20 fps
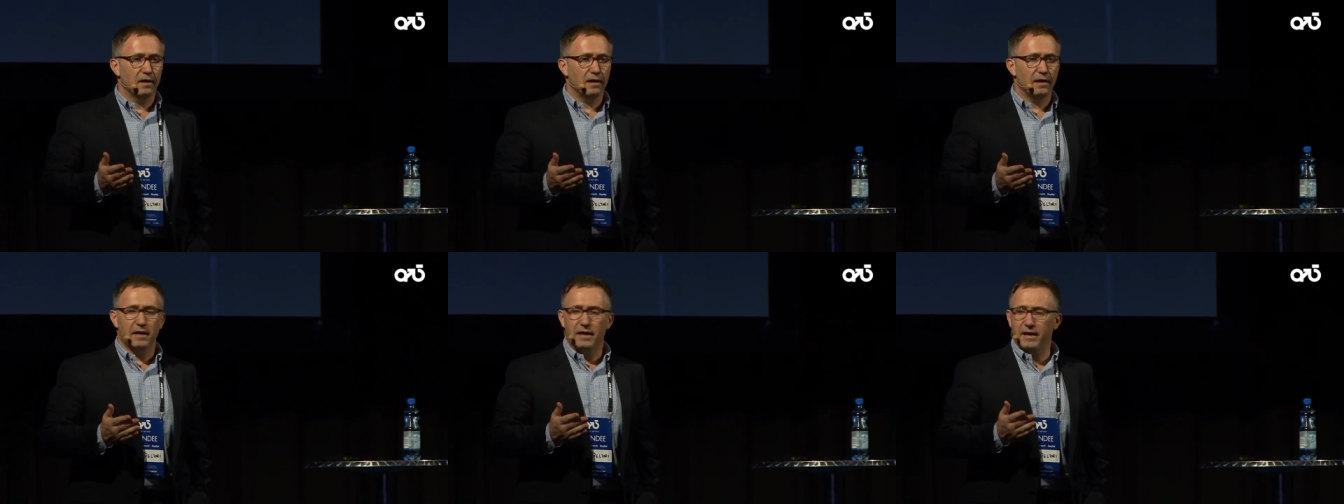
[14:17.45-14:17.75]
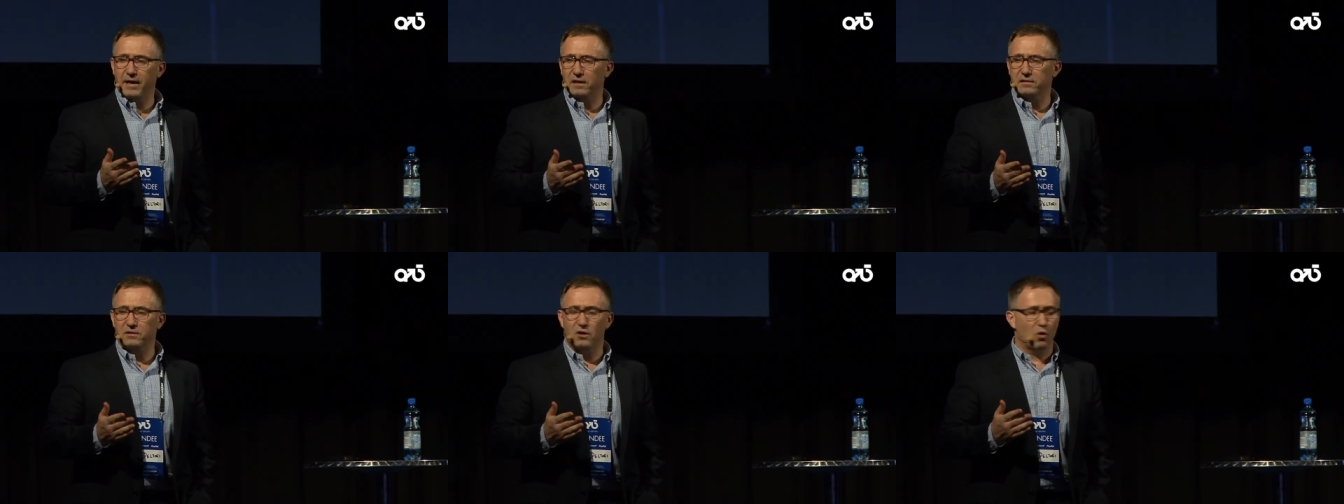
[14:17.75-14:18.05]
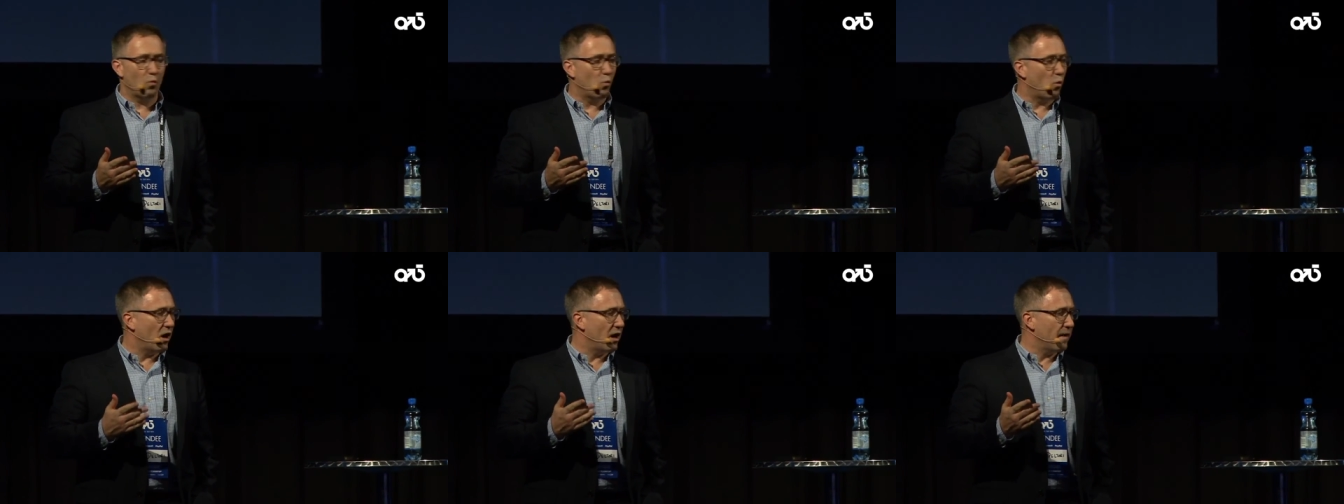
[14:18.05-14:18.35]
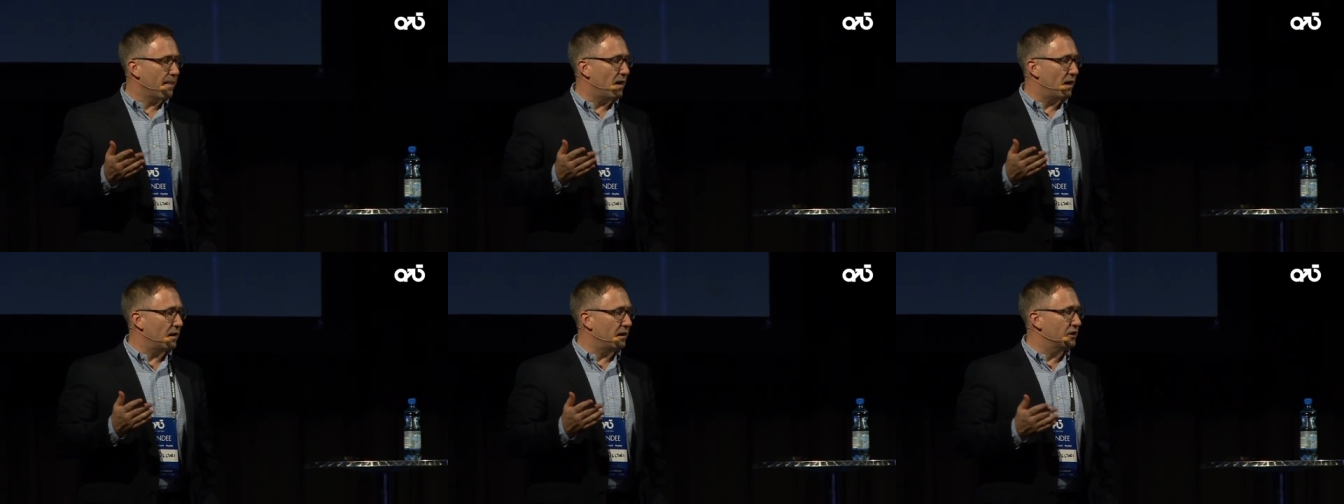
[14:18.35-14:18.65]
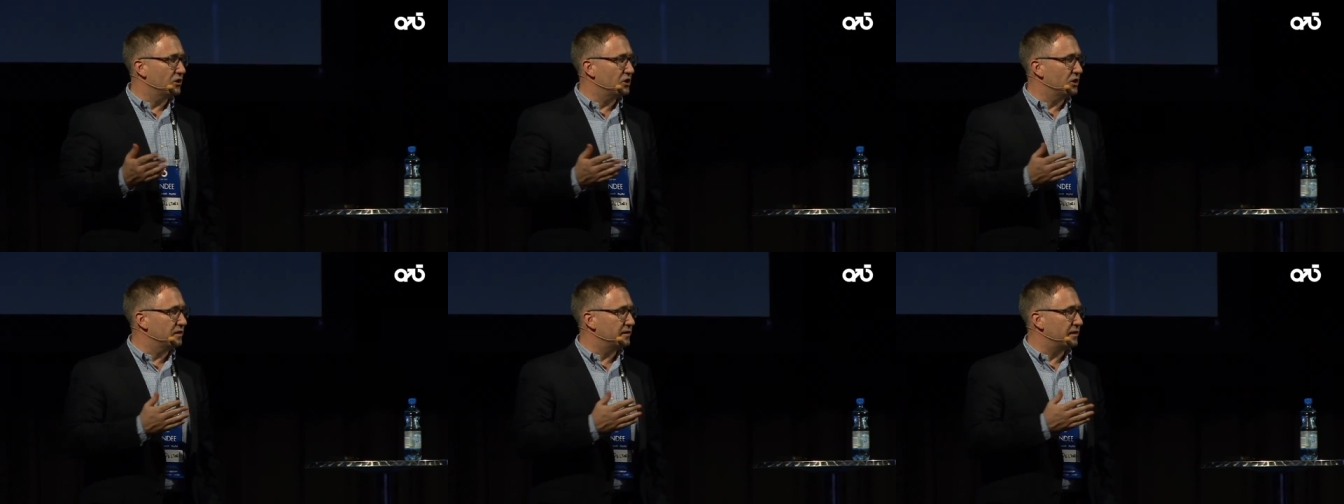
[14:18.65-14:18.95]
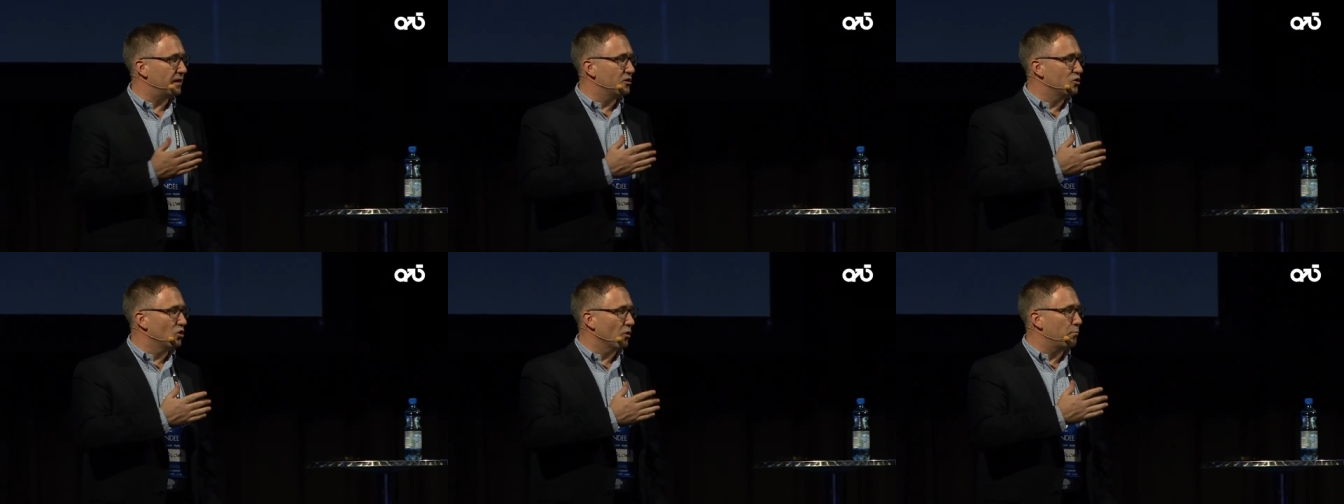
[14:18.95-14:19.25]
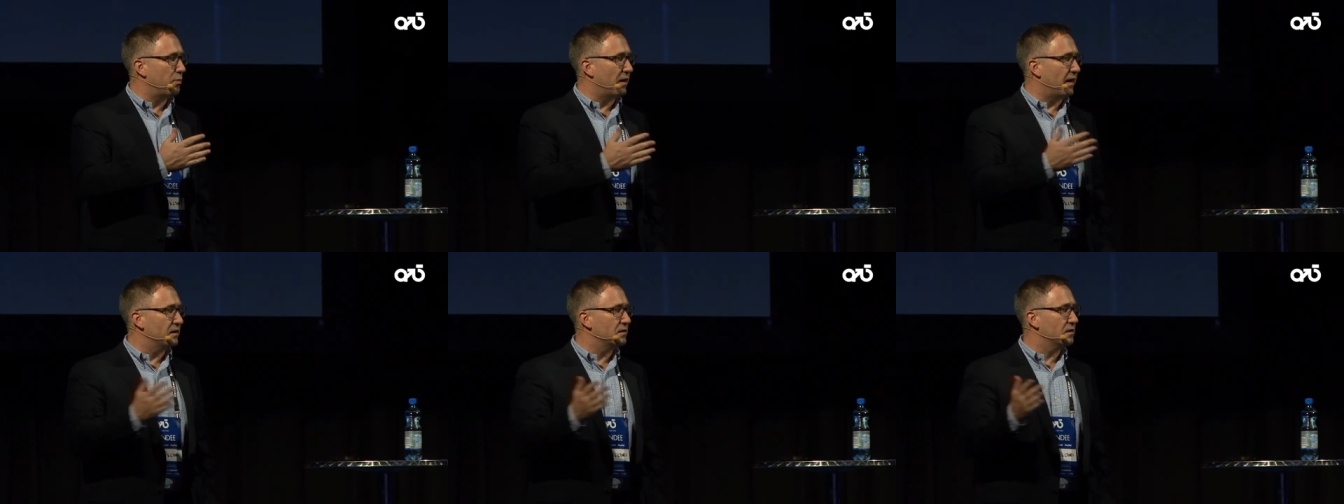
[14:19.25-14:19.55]
And I asked her why that, and she said, Your
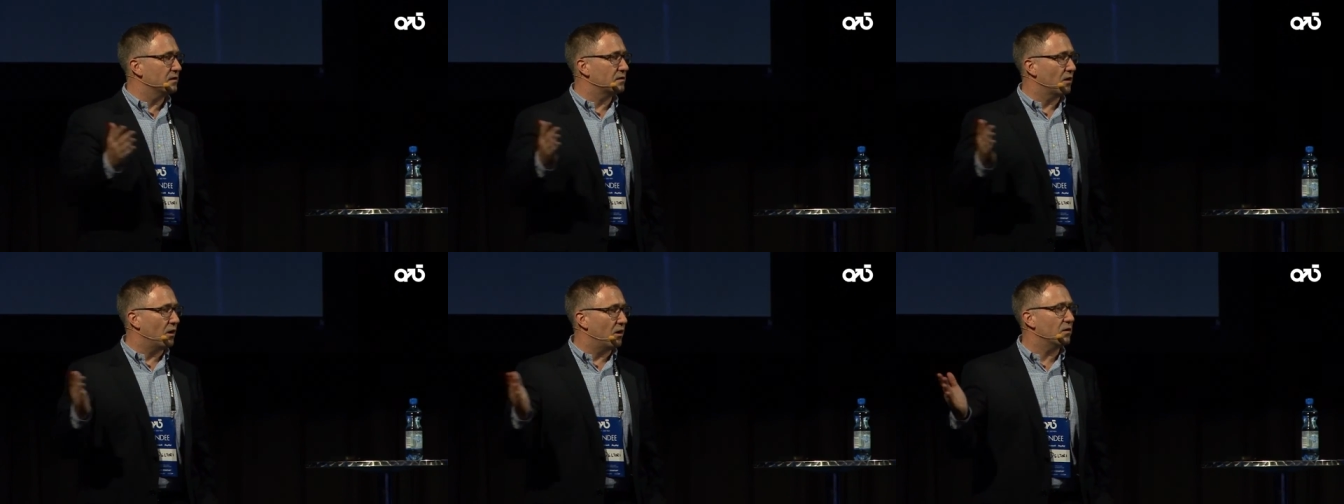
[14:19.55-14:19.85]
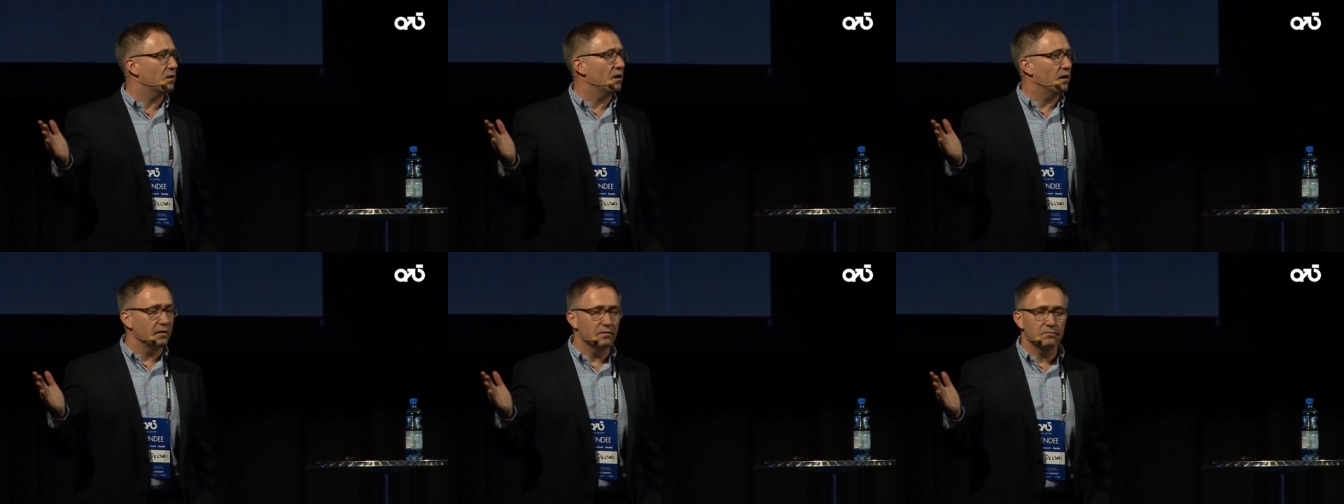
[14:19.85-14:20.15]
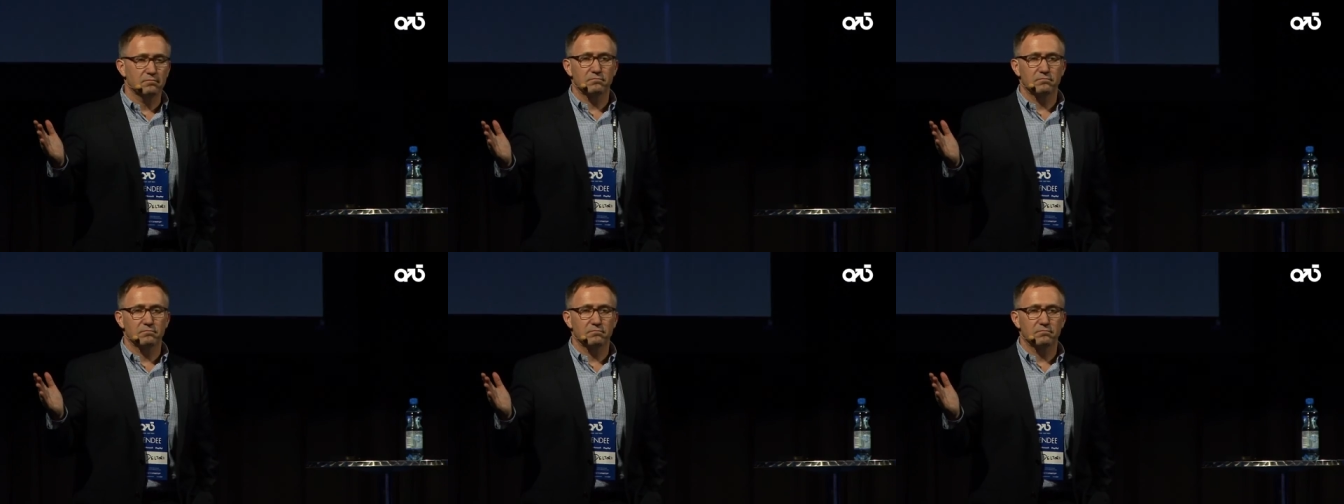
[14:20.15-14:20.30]
place is ugly.